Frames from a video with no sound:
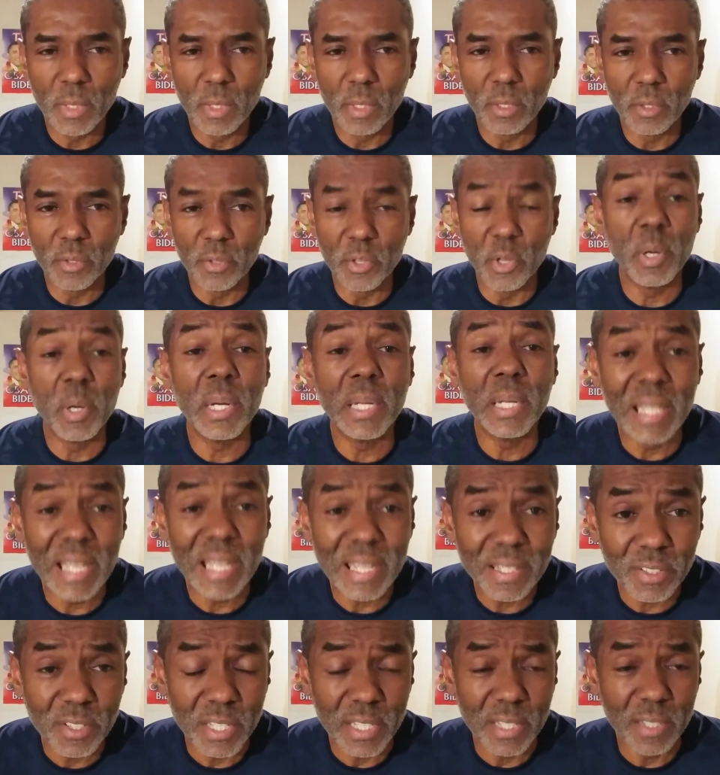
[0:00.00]
They're
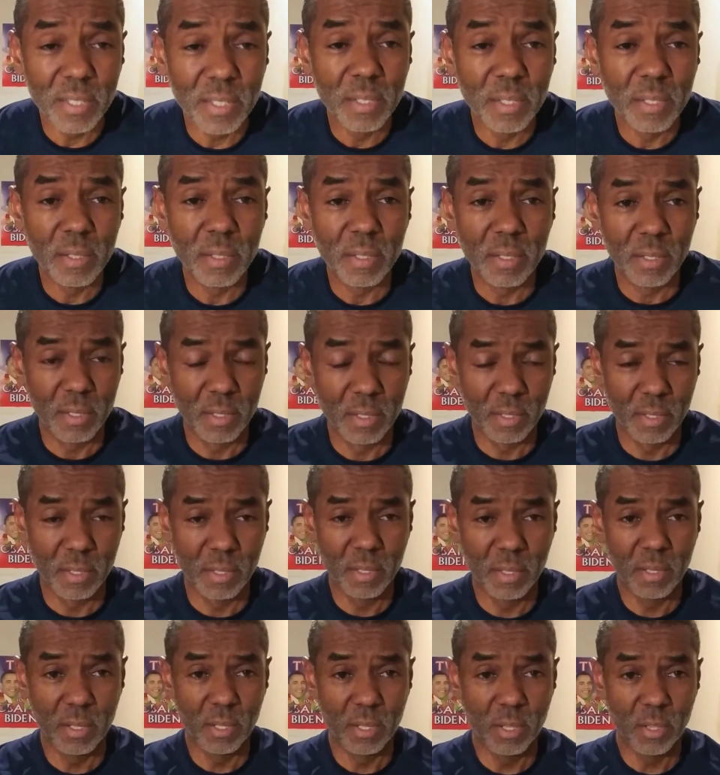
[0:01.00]
elected.
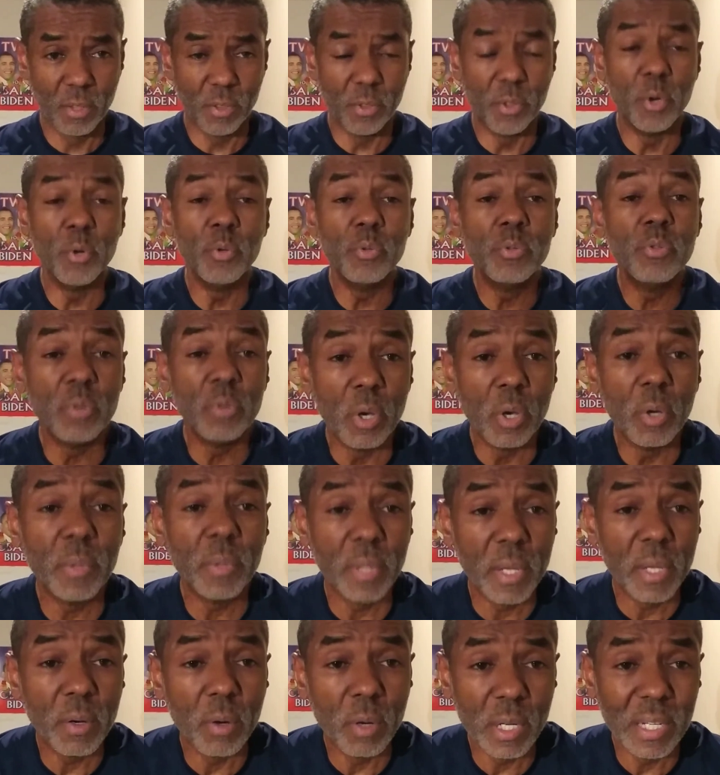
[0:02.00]
Those who go
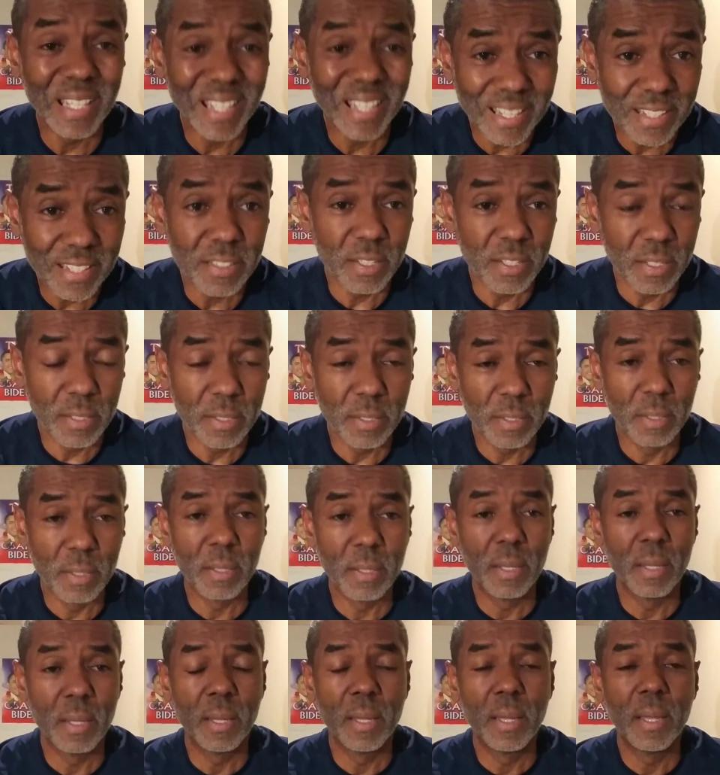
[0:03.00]
there are elected
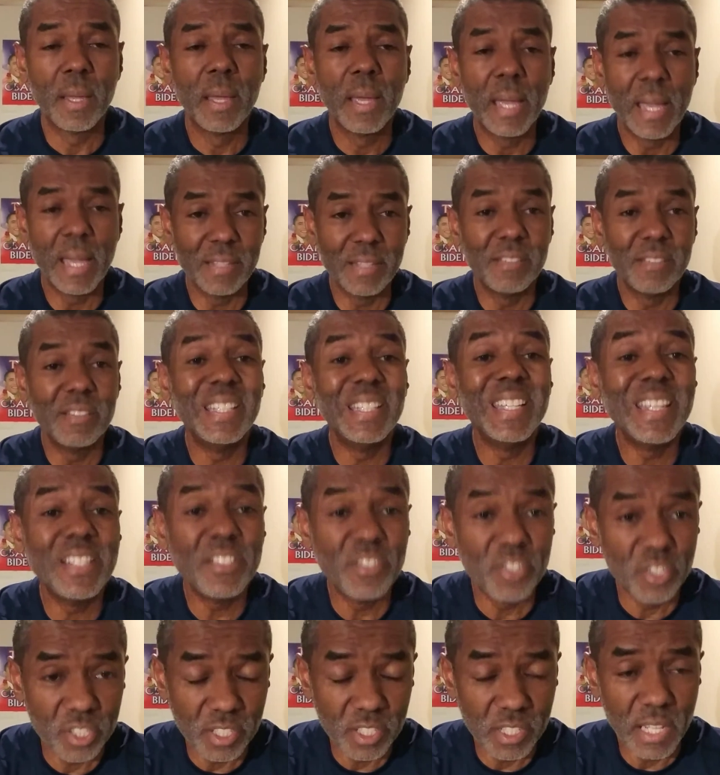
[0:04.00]
as
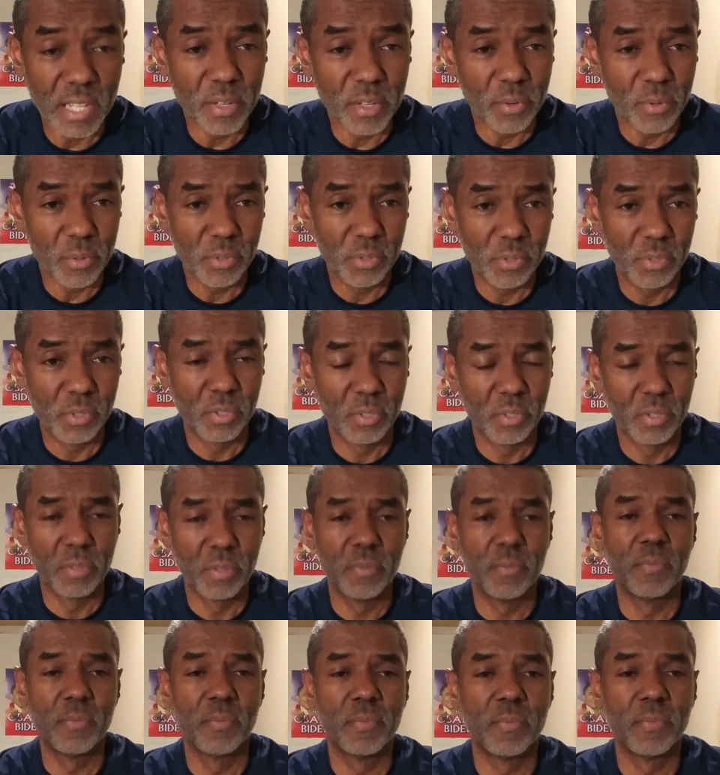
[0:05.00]
legislators.
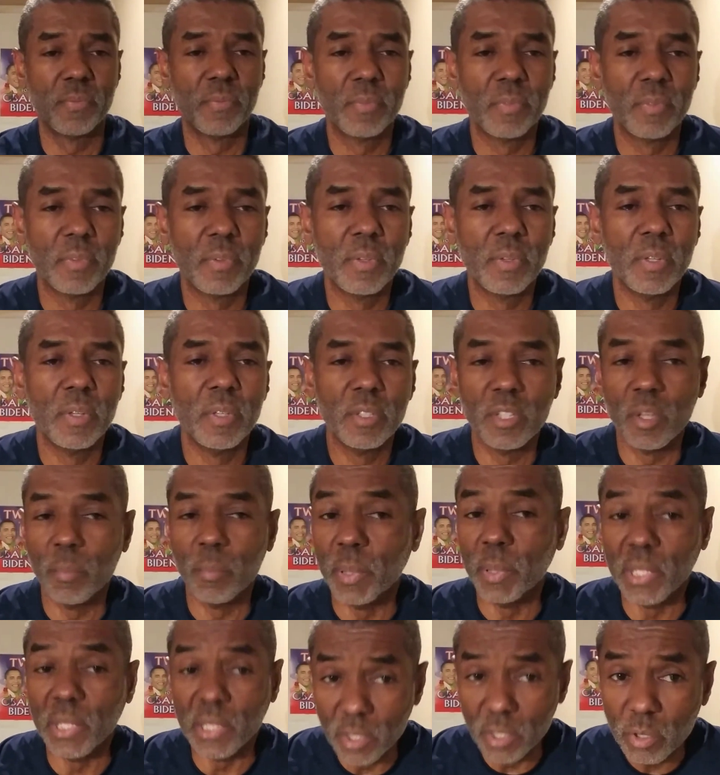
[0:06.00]
The
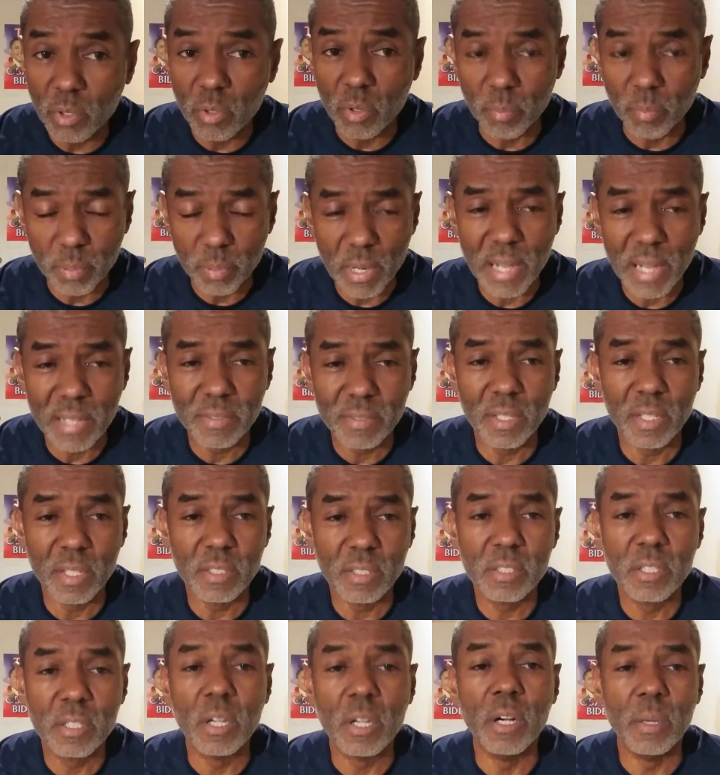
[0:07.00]
political process
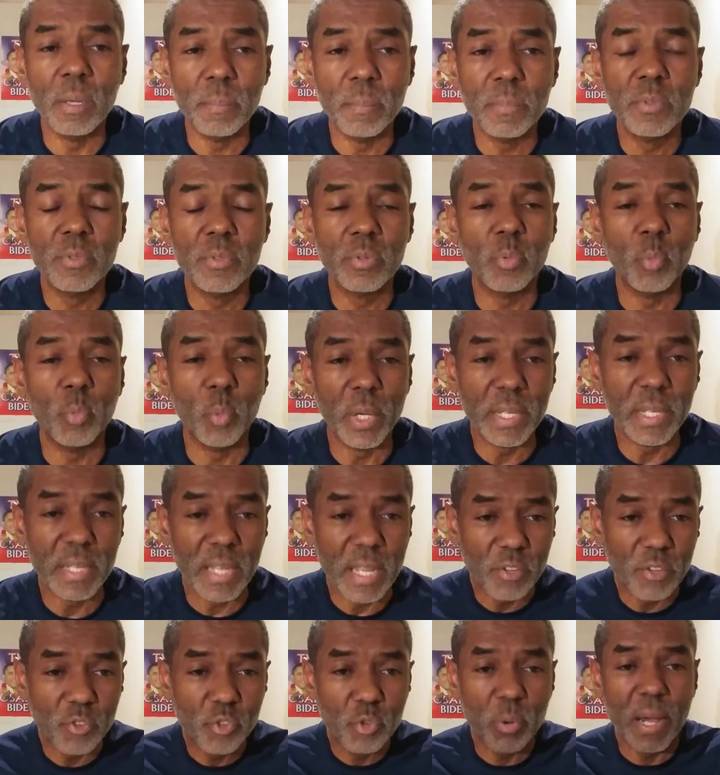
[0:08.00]
comes when they
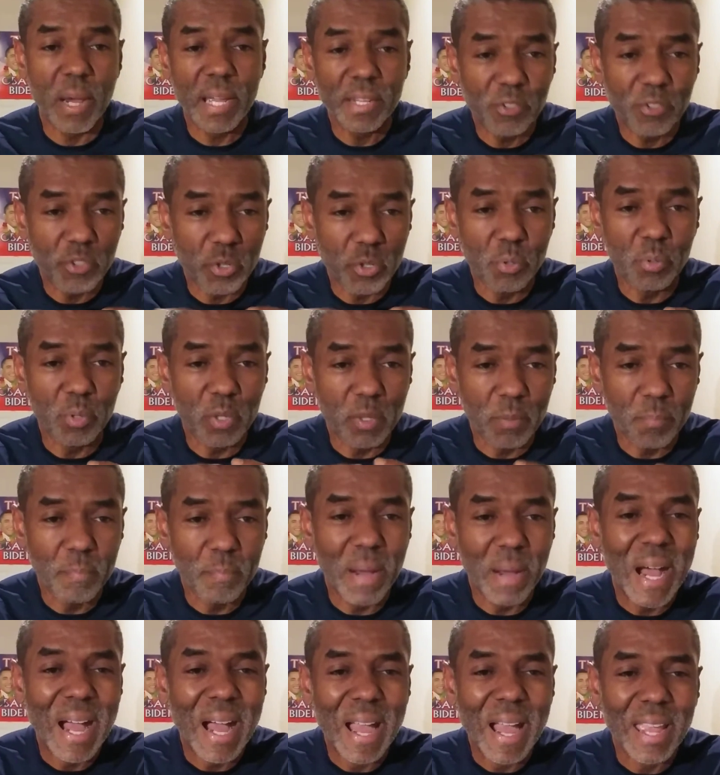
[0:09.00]
try to
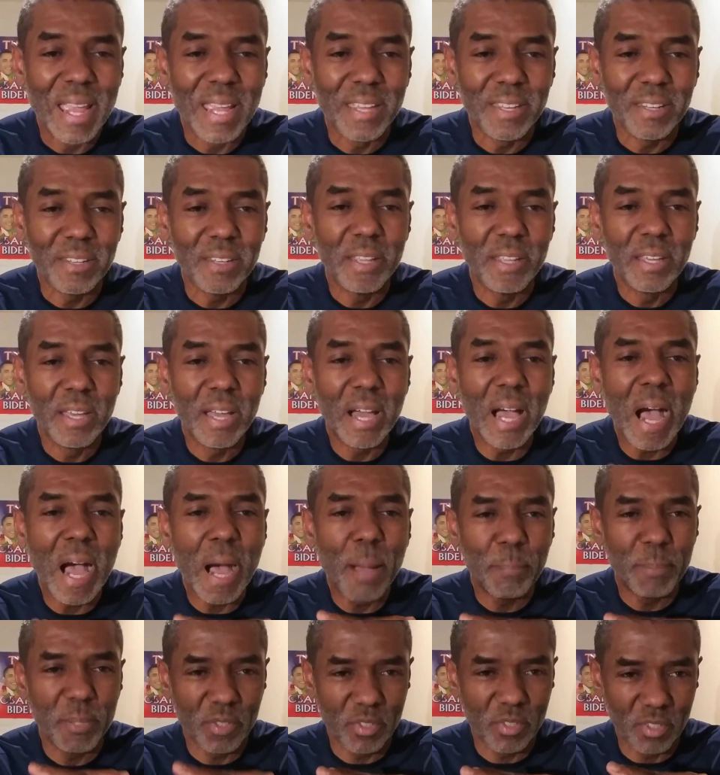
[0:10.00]
combine
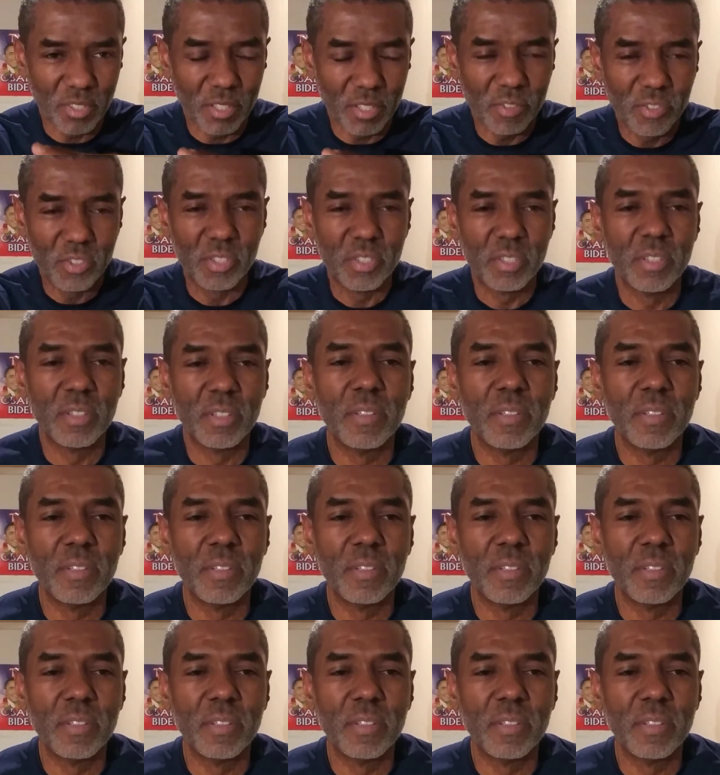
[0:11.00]
opposites,